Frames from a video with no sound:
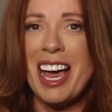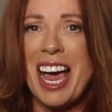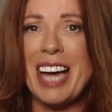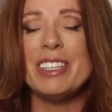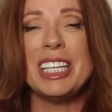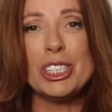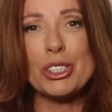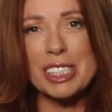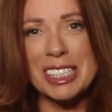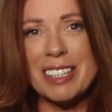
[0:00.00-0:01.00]
And the
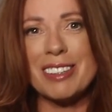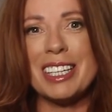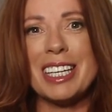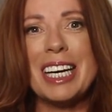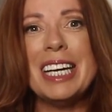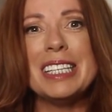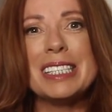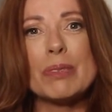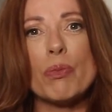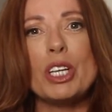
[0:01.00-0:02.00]
interesting thing
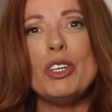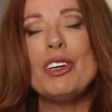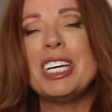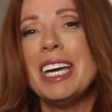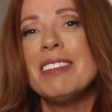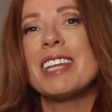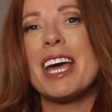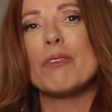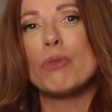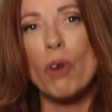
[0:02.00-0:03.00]
is, when you get
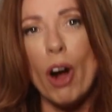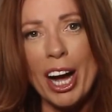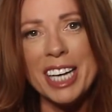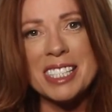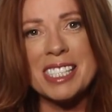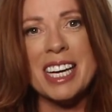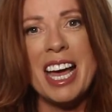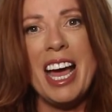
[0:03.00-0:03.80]
that right